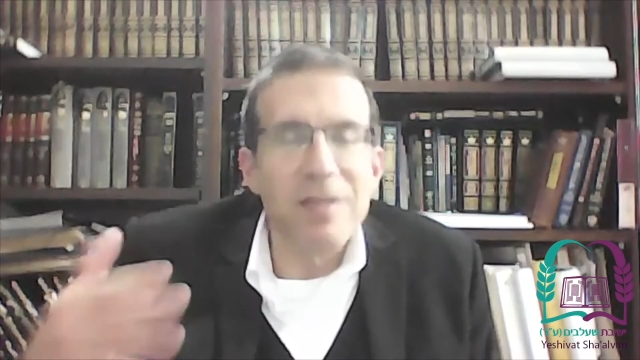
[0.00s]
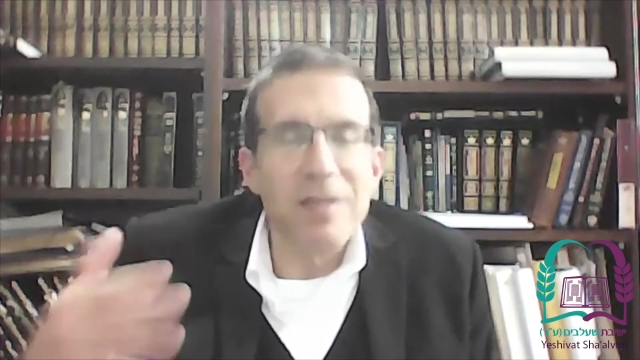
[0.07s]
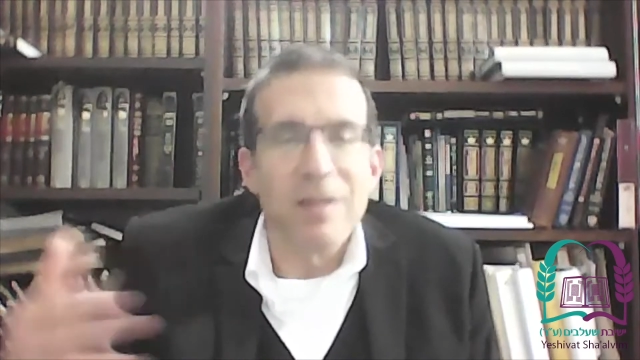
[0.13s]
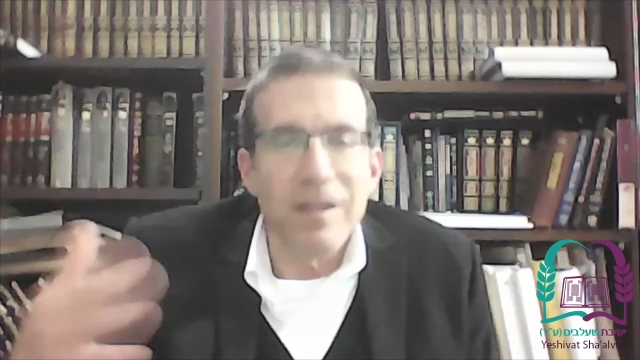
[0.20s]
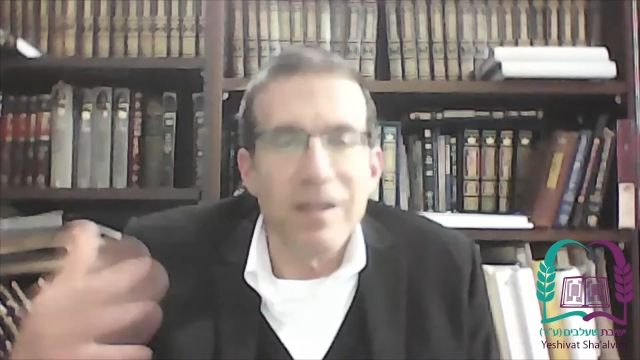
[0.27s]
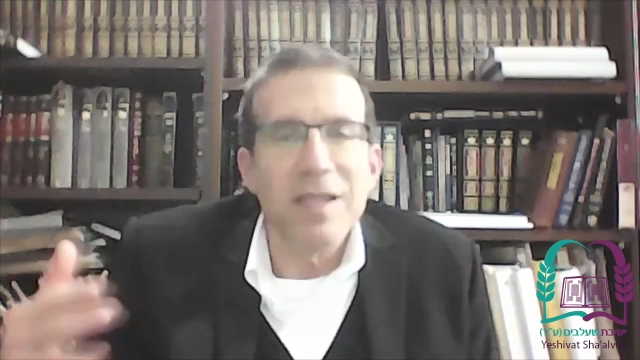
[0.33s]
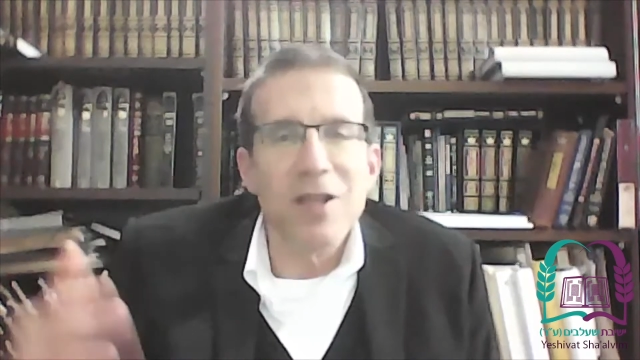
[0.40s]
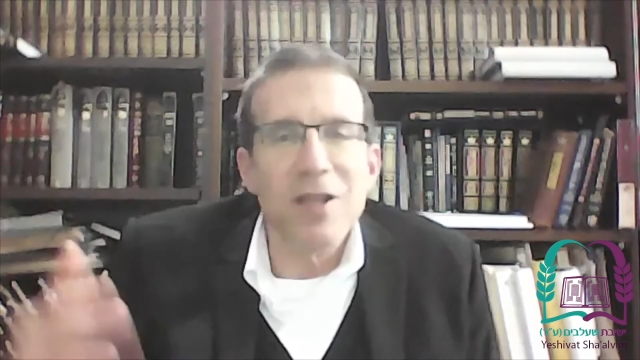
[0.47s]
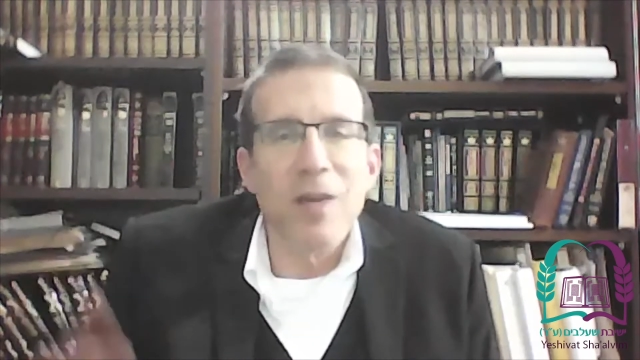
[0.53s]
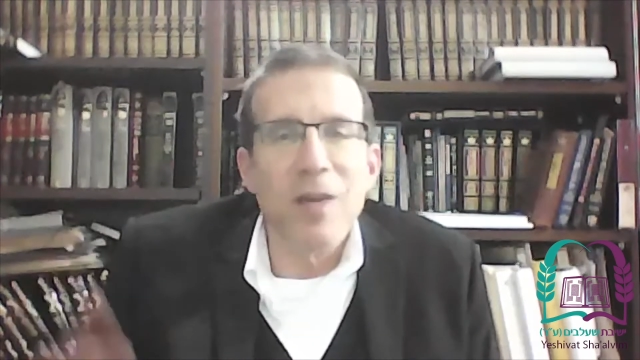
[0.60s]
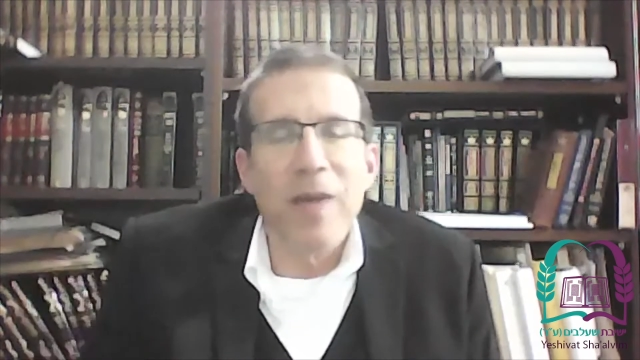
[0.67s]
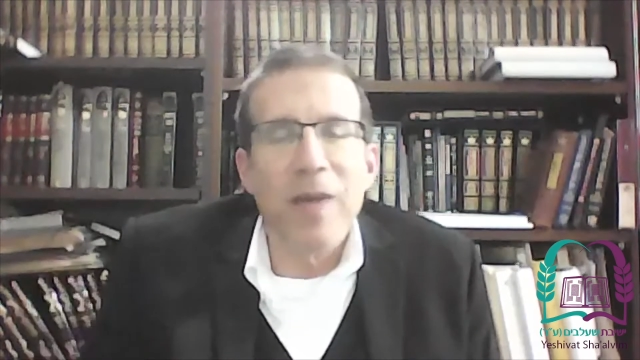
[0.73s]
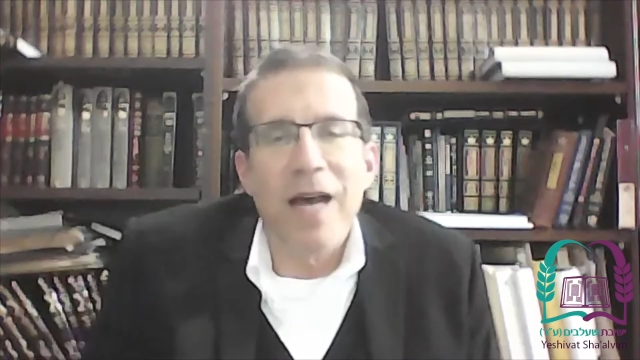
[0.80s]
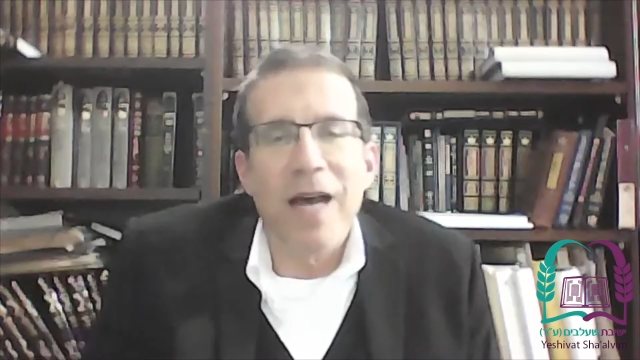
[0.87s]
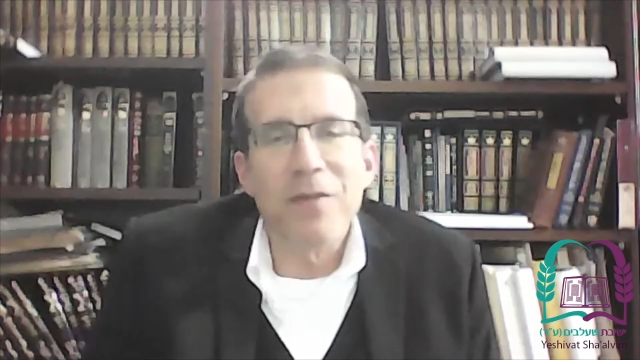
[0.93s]
cleans
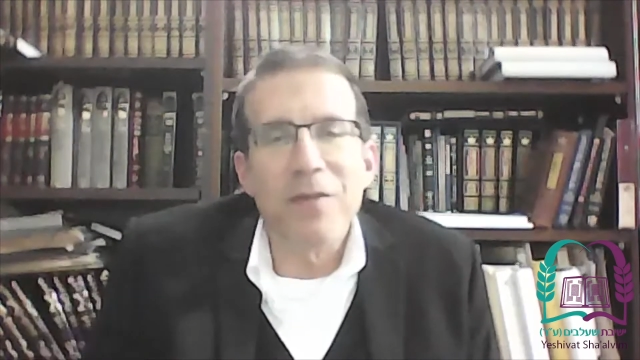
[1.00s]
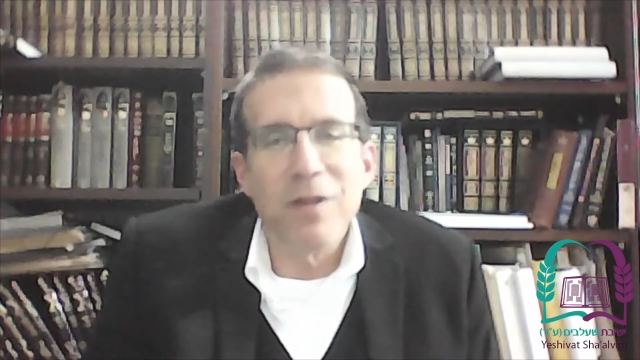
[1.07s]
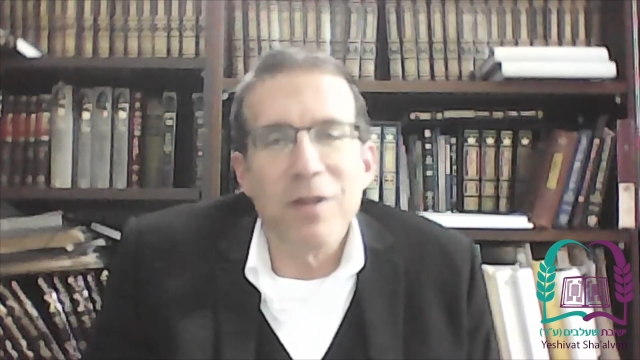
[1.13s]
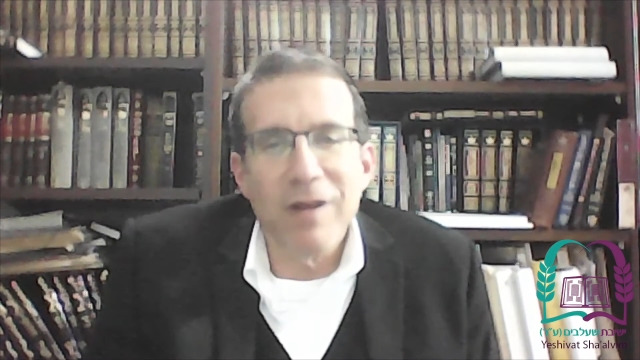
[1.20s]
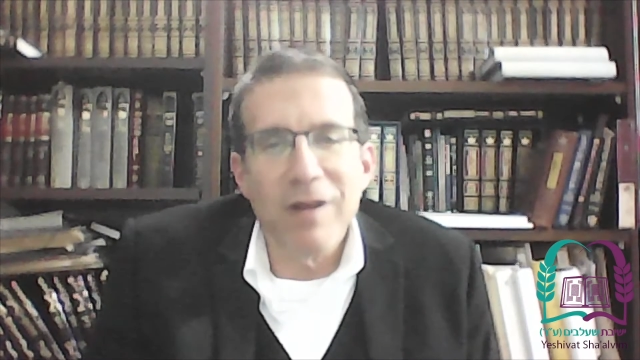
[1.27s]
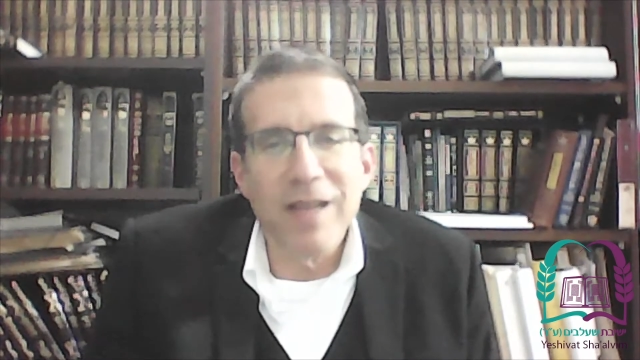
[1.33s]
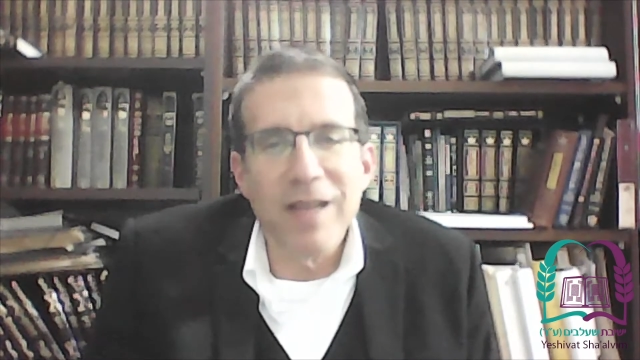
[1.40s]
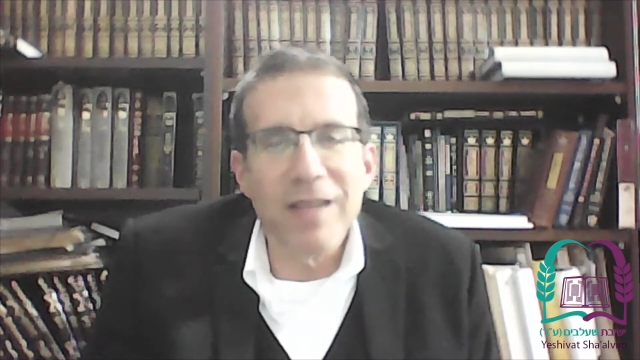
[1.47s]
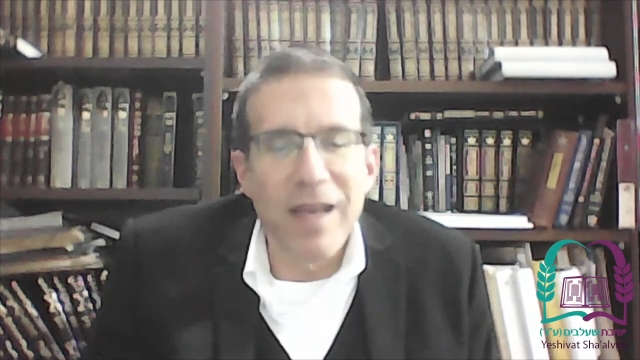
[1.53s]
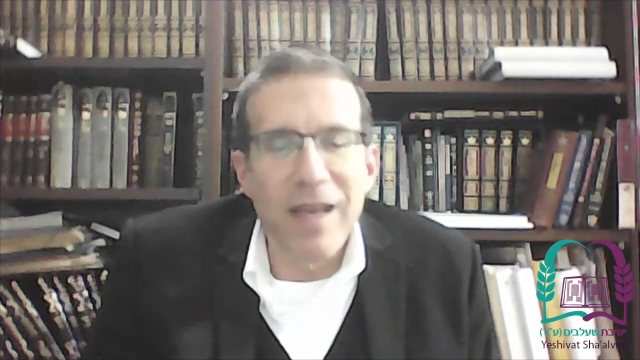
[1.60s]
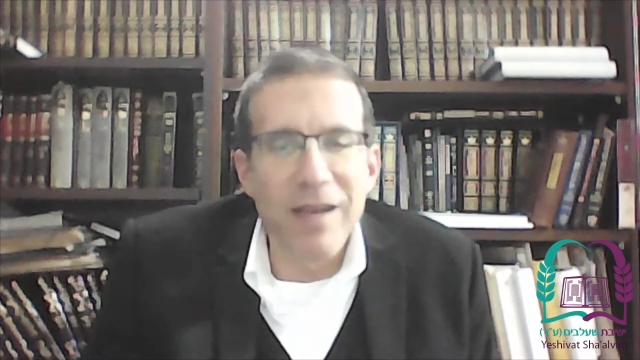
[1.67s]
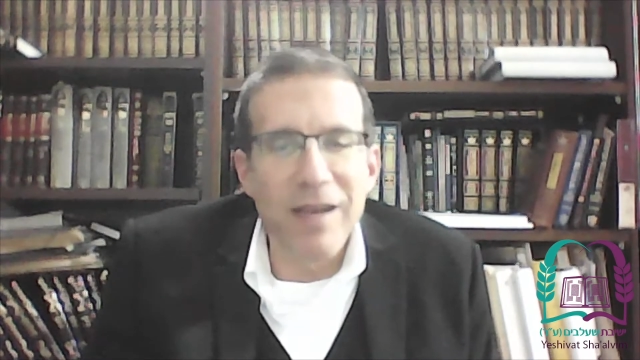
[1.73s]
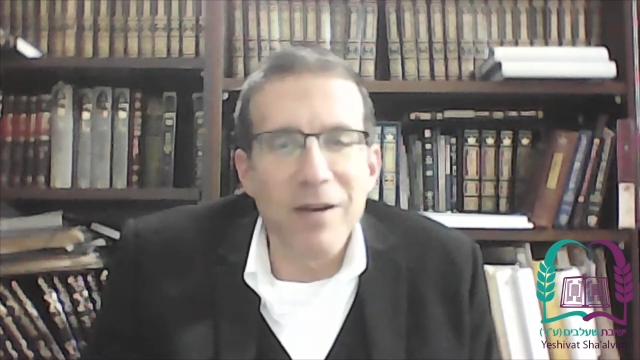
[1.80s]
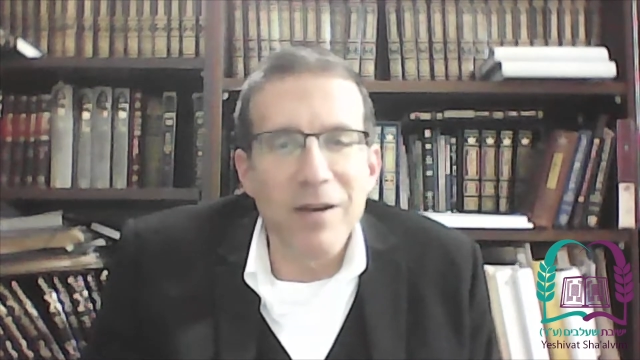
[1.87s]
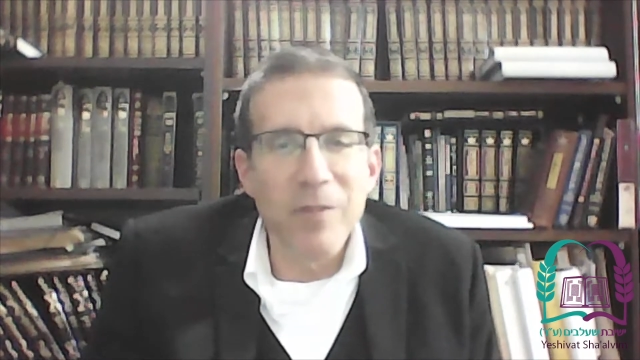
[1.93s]
up after the cheta
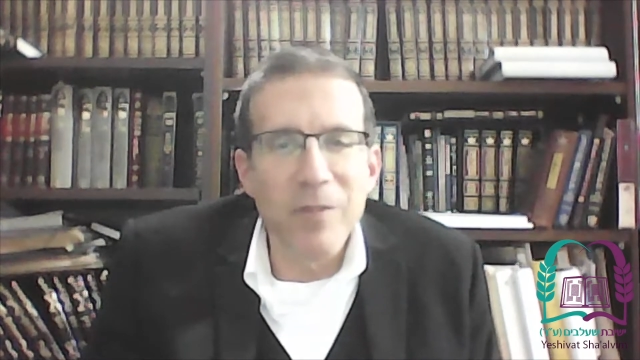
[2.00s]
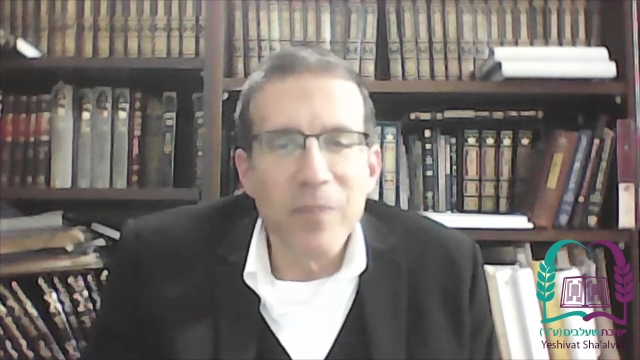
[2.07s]
egel